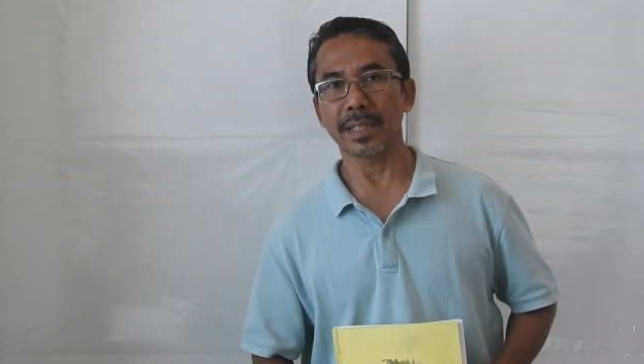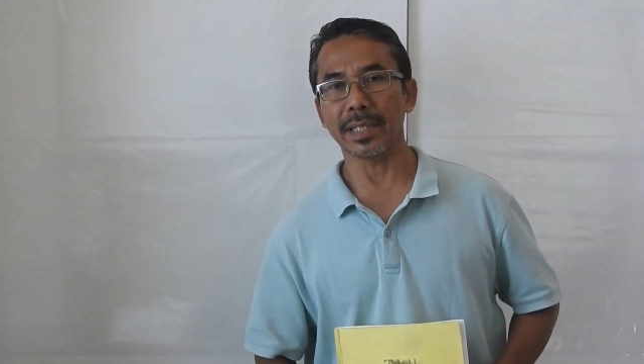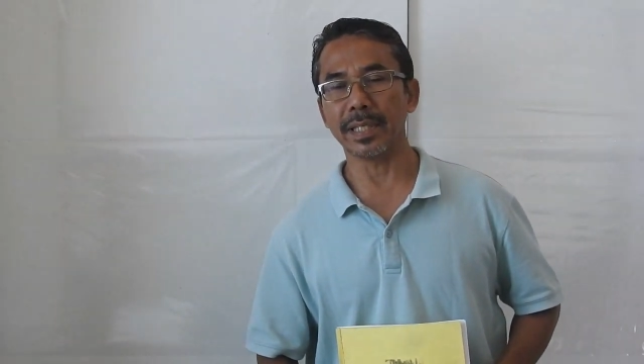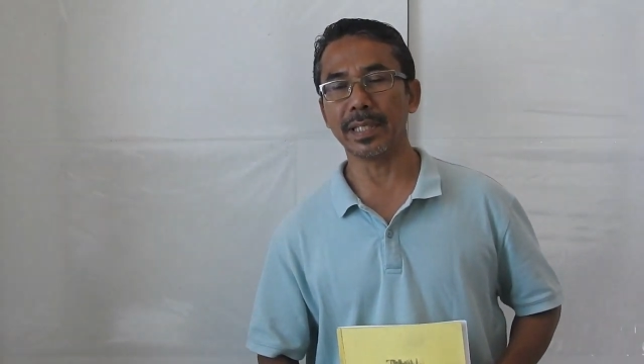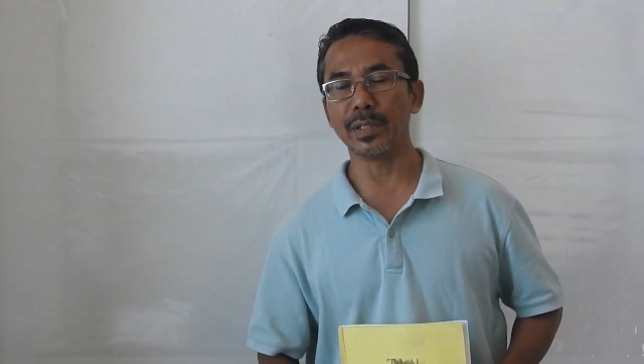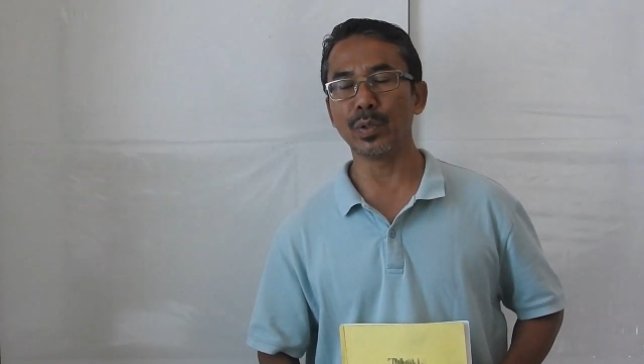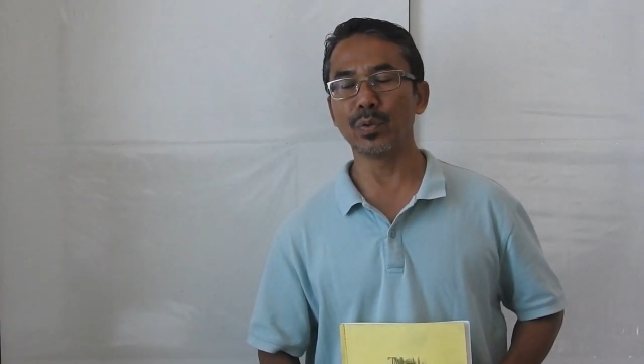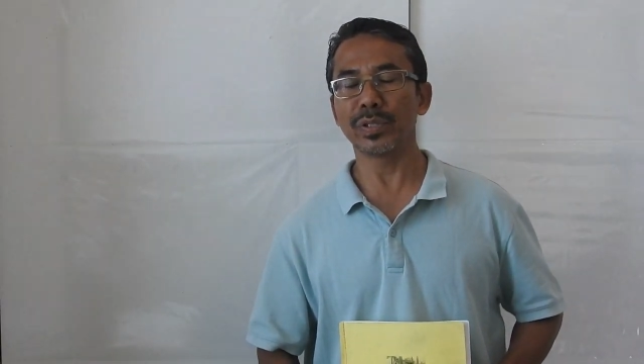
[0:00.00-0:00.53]

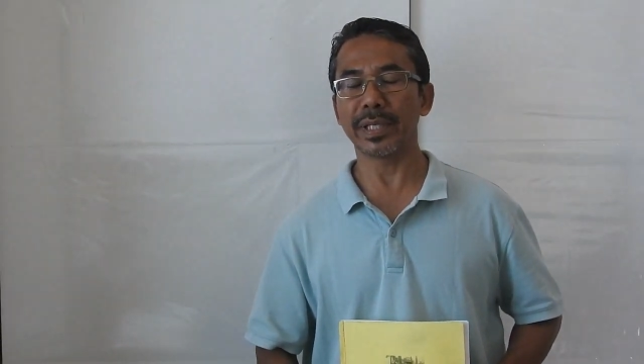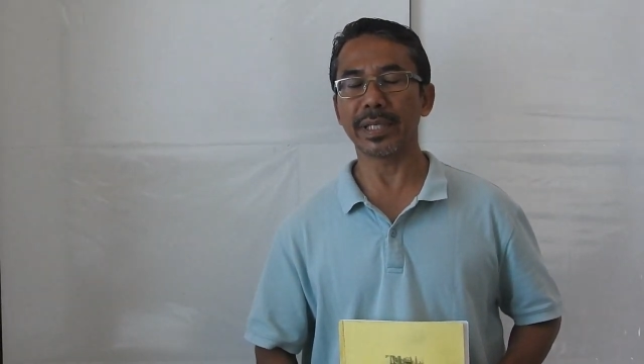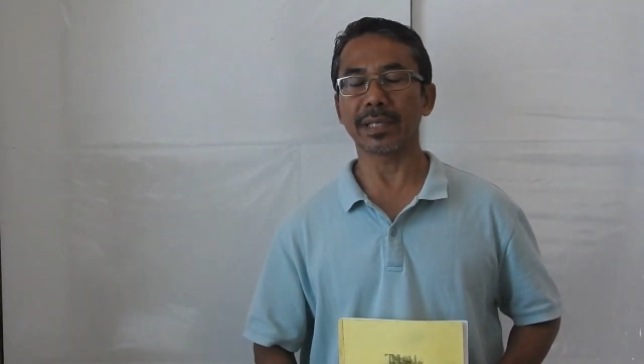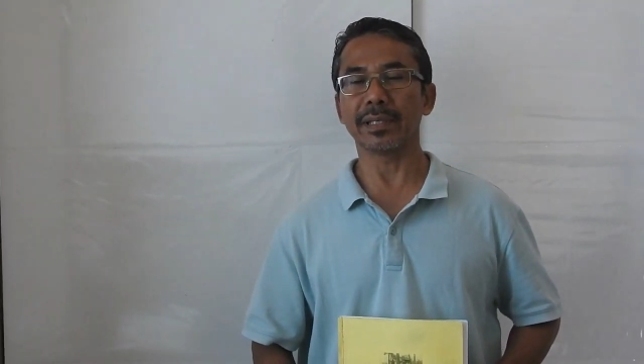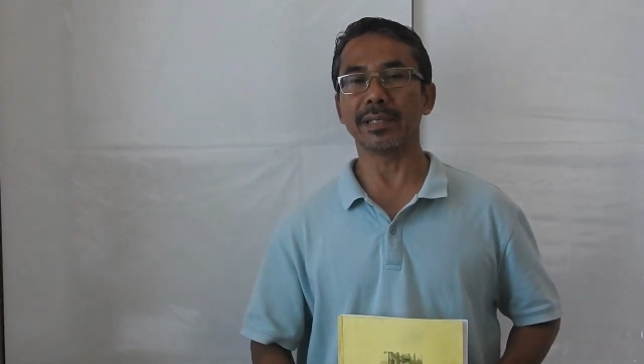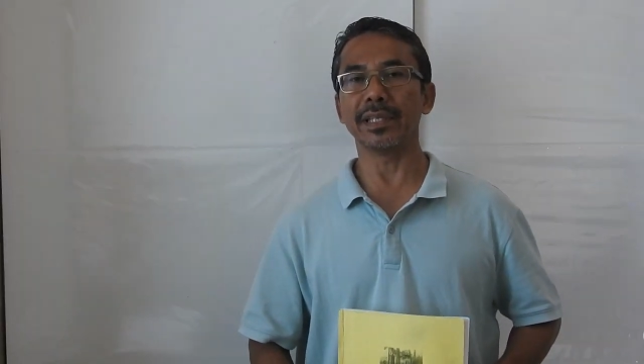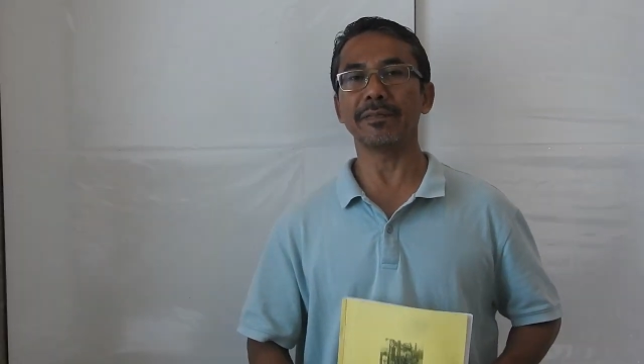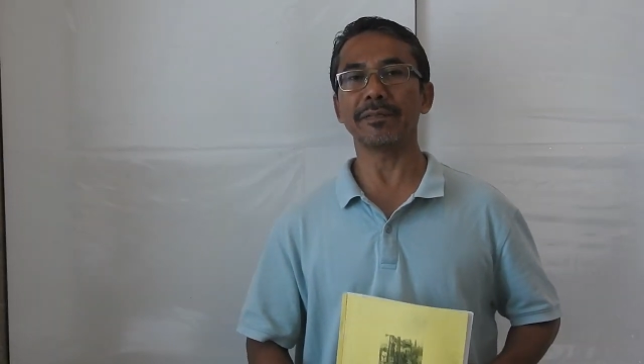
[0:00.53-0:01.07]
in
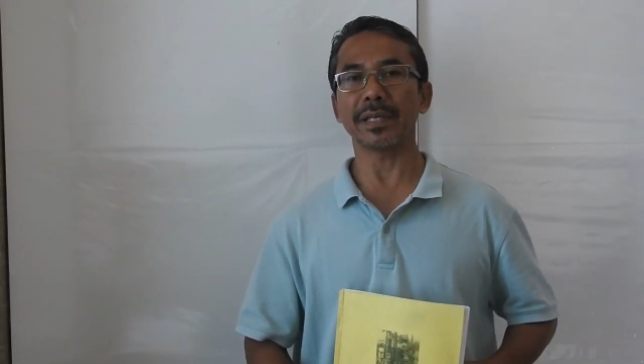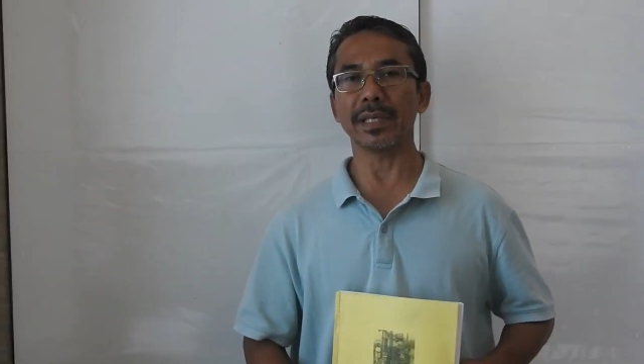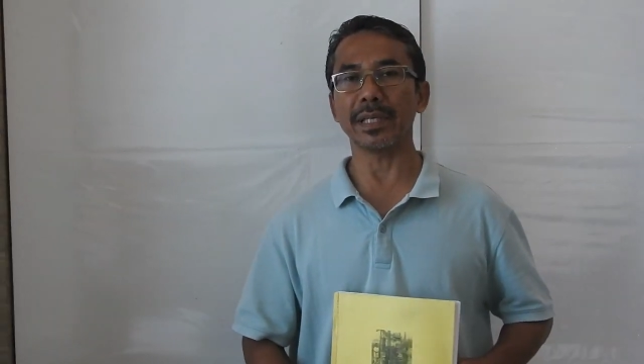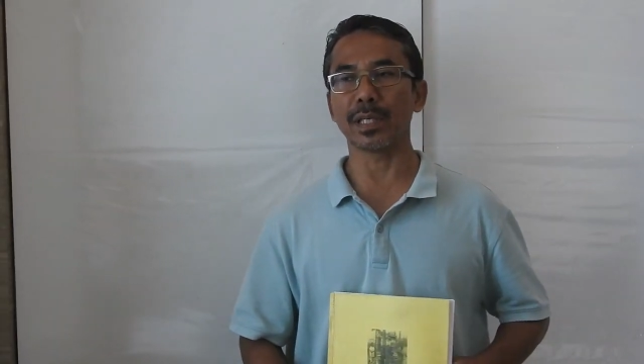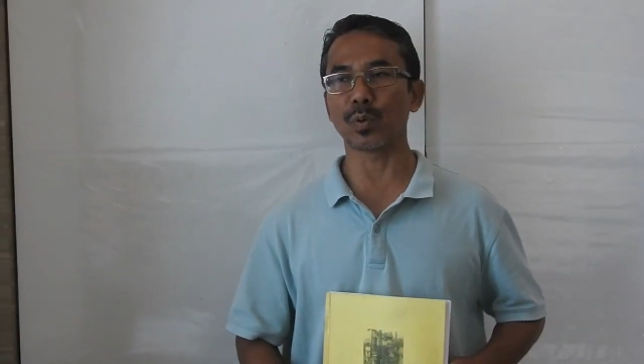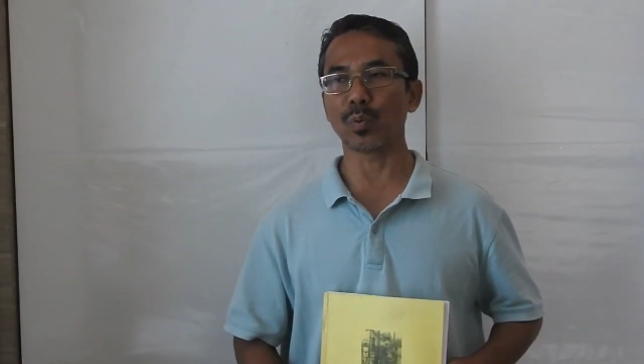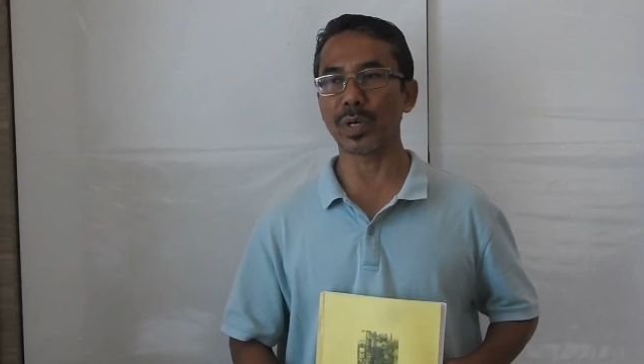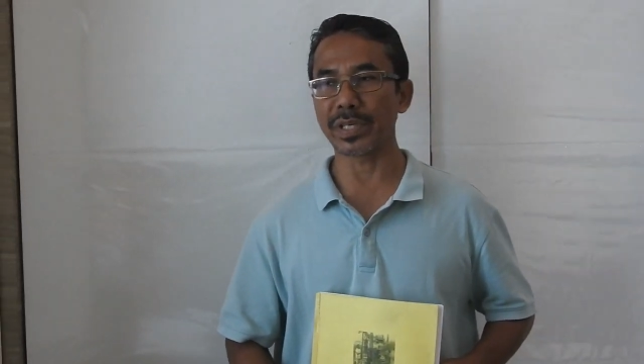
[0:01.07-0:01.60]
using different
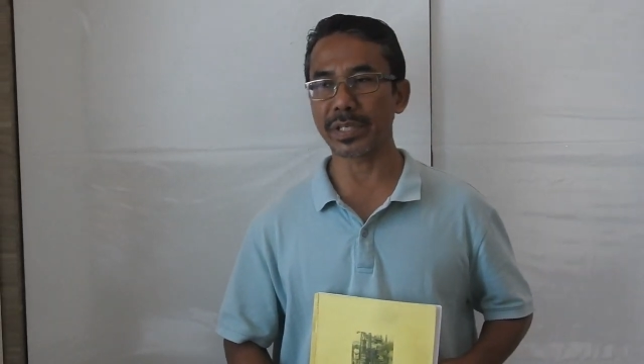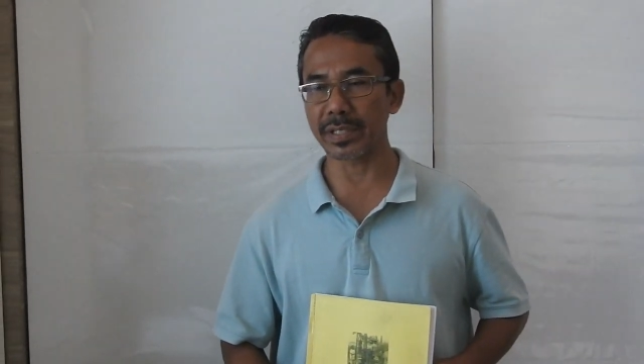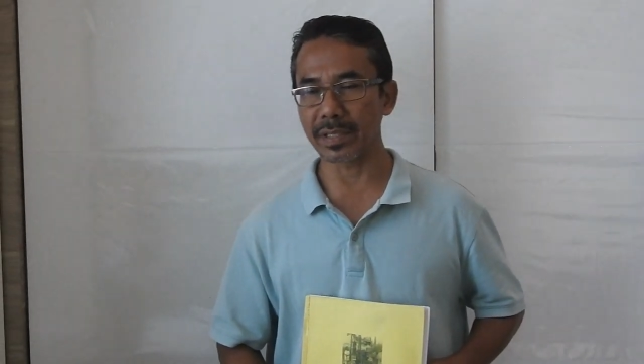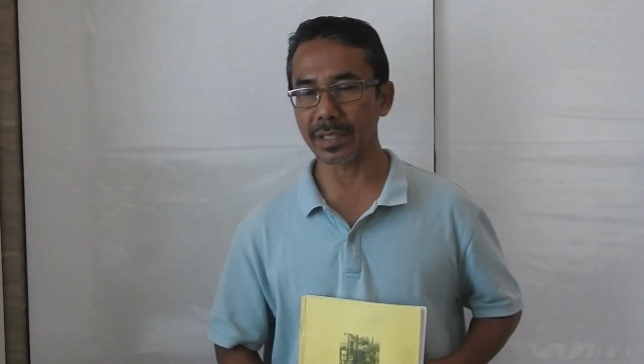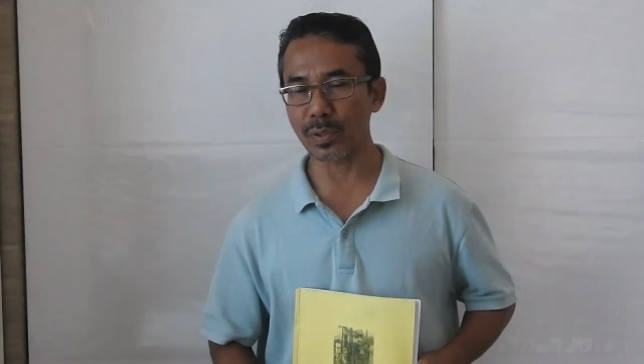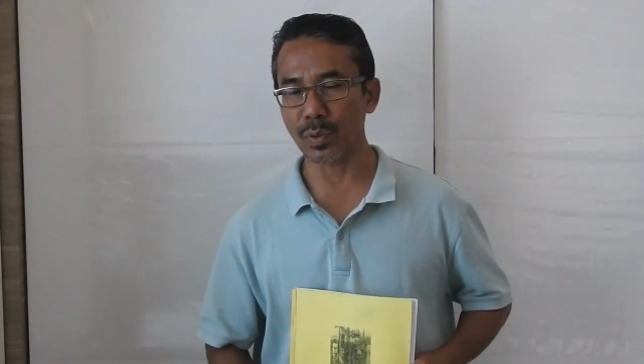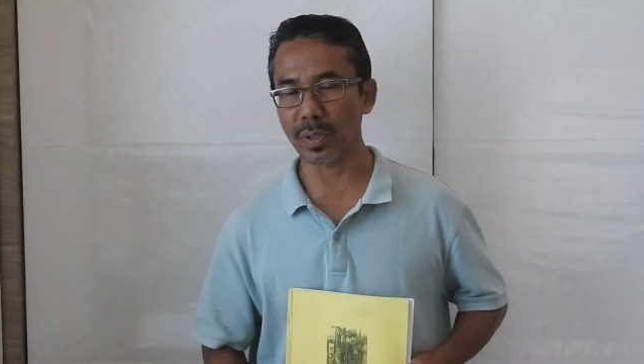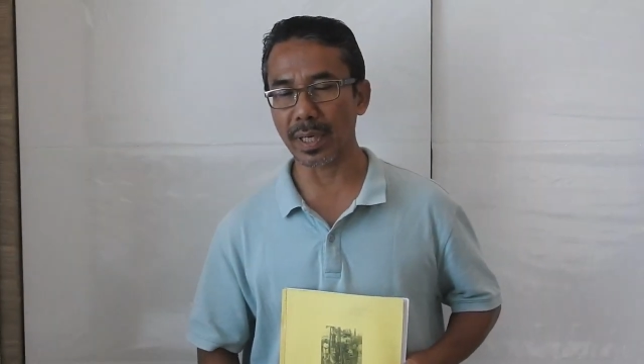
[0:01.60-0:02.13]

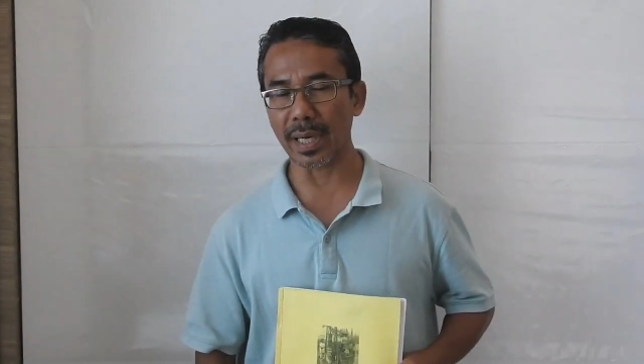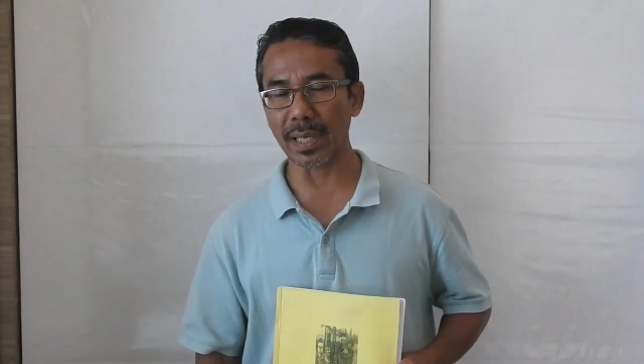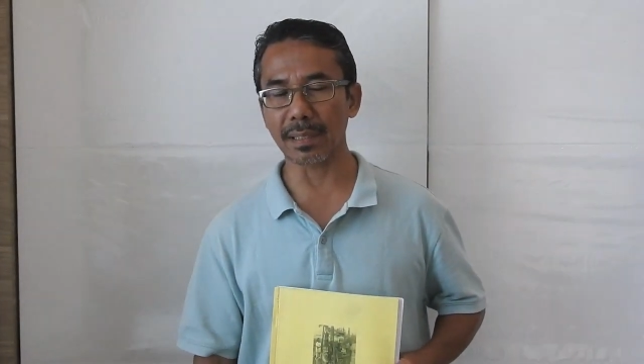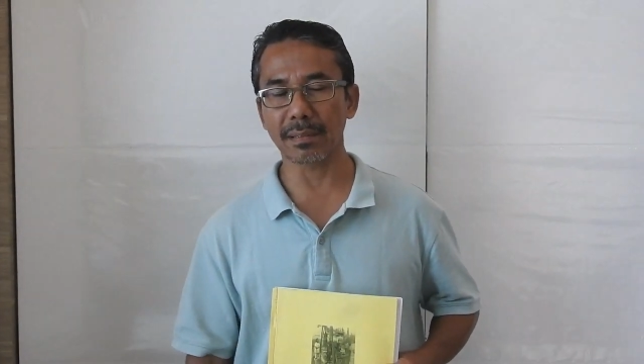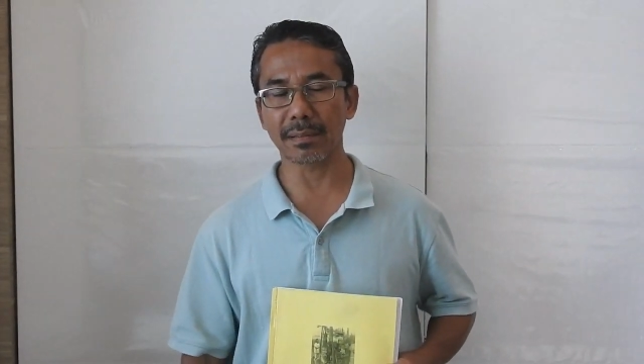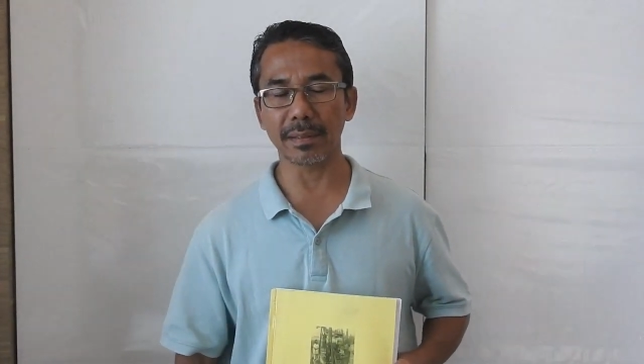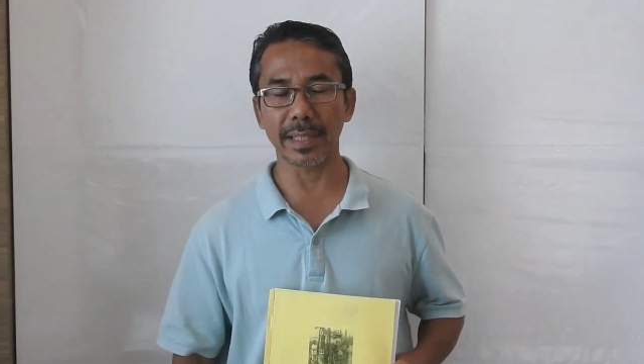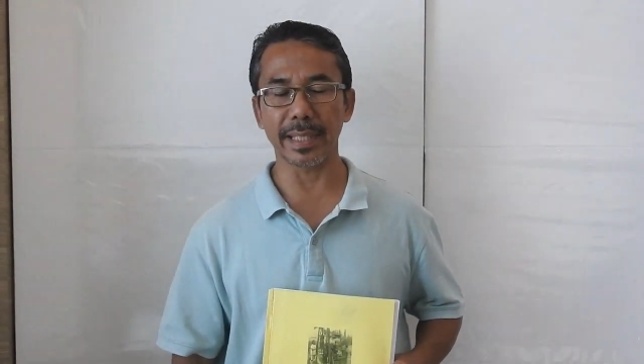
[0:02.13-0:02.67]
equations to
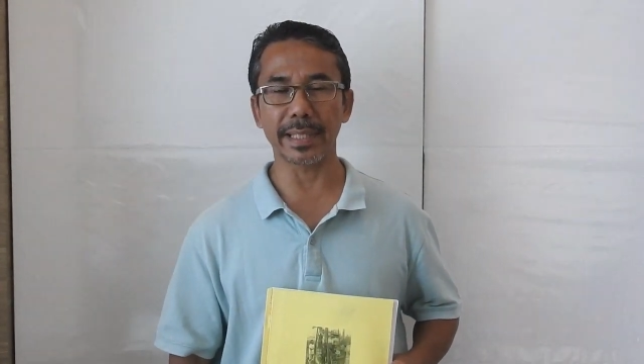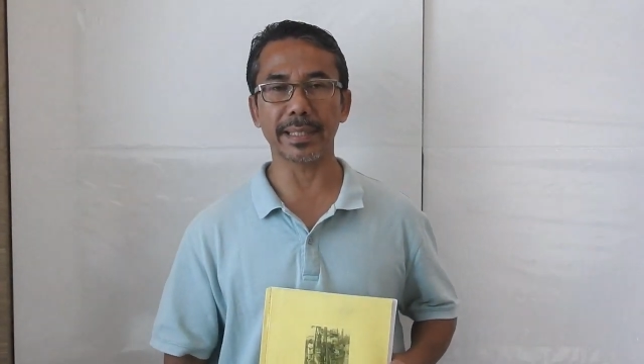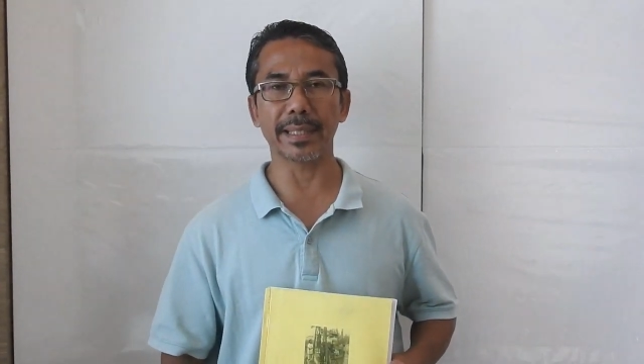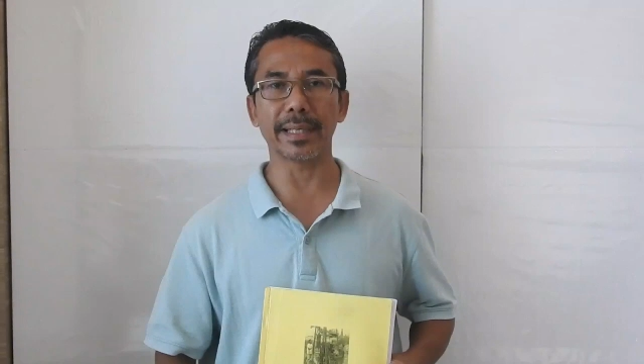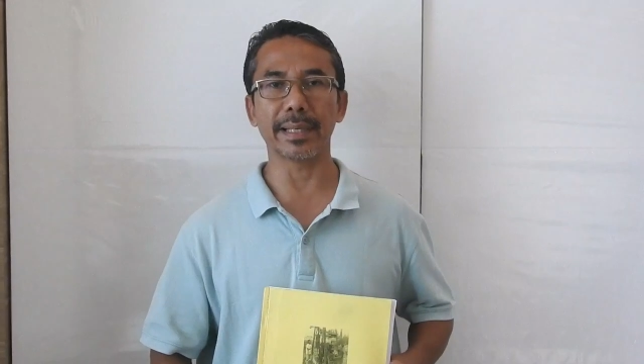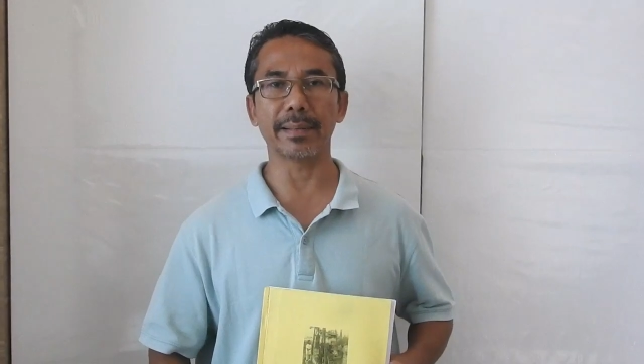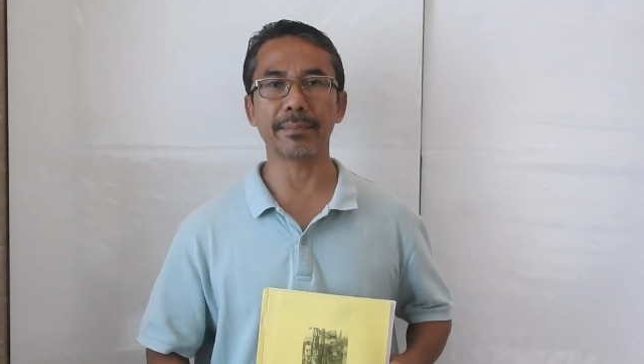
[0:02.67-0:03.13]
calculate